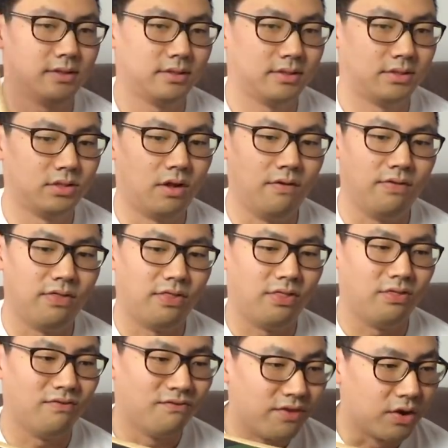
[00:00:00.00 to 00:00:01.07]
it's not
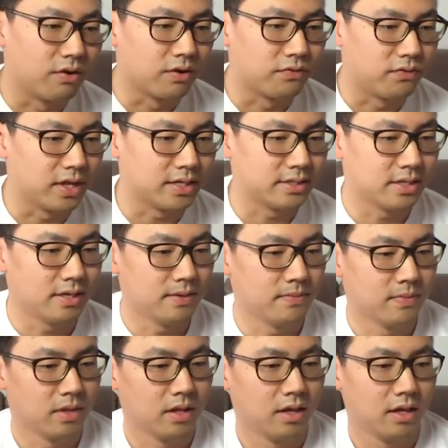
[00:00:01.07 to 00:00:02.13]
very flexy,
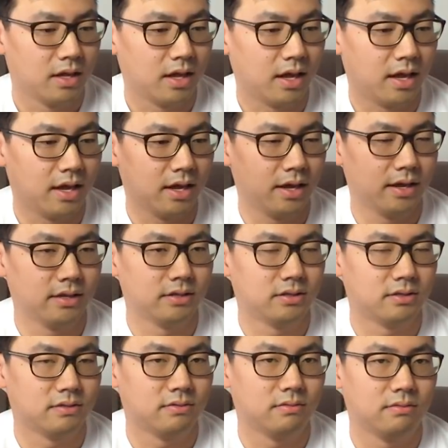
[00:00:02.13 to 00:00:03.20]
and
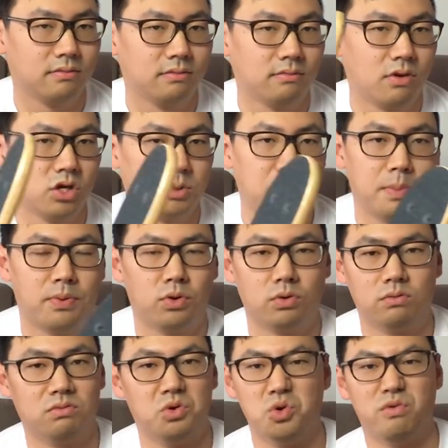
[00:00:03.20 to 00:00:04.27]
most
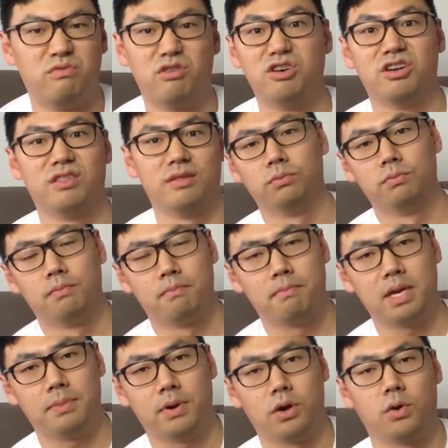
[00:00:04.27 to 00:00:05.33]
people who've ridden
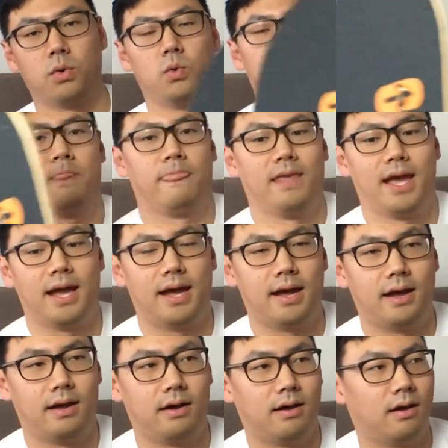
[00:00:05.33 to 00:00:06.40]
Meepo
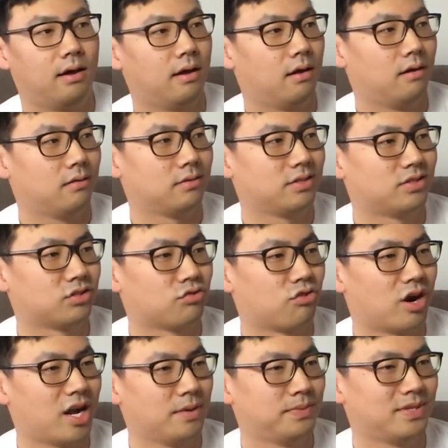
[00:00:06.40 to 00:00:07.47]

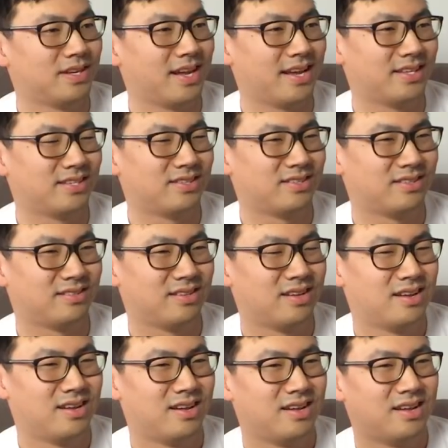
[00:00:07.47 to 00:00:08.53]
describes it as
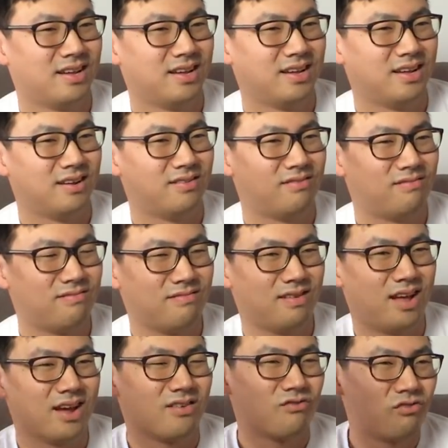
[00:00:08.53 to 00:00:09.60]

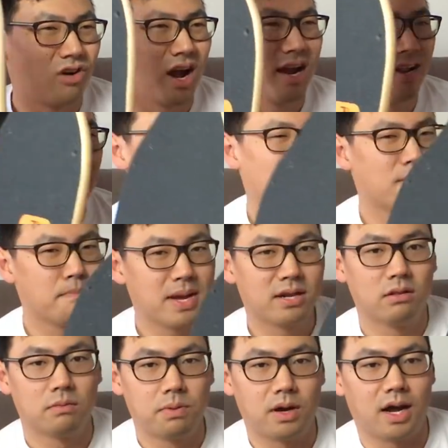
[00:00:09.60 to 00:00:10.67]
like riding on a
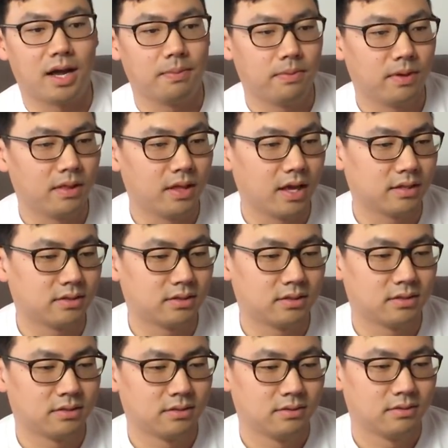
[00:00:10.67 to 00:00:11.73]
metal pipe, and
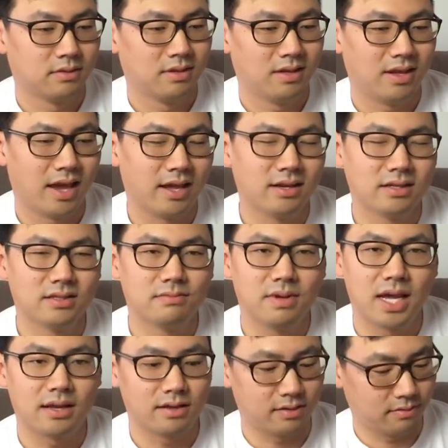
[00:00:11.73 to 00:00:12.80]
that's, yeah, it doesn't
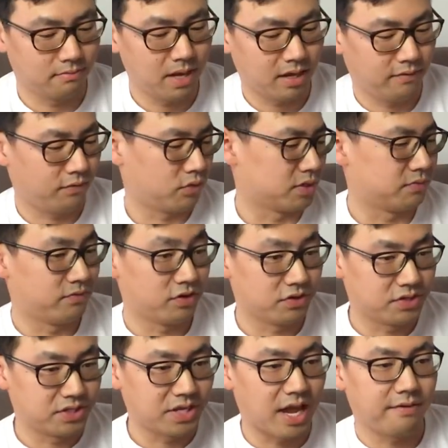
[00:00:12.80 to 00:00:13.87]
make for a
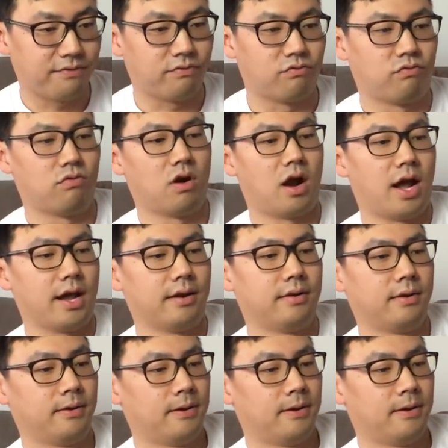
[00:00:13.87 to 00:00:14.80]
very safe ride.